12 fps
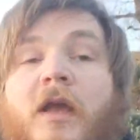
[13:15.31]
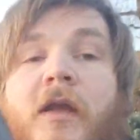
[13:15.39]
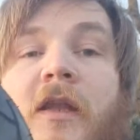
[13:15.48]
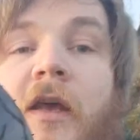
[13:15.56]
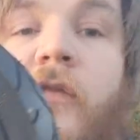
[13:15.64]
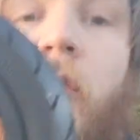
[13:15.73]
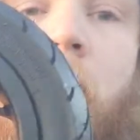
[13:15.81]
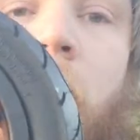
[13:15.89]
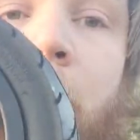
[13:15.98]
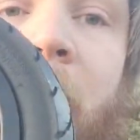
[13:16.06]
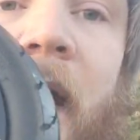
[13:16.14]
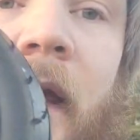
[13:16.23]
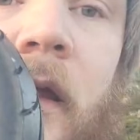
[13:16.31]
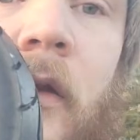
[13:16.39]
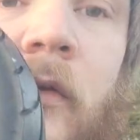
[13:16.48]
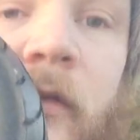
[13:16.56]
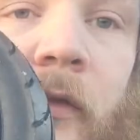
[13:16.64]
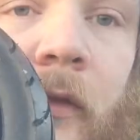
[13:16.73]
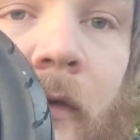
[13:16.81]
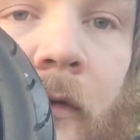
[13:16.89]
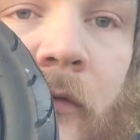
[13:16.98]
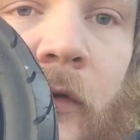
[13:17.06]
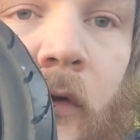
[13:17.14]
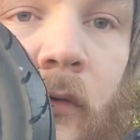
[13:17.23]
Now, if you look at the back, can you see
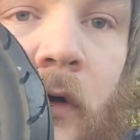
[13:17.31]
those little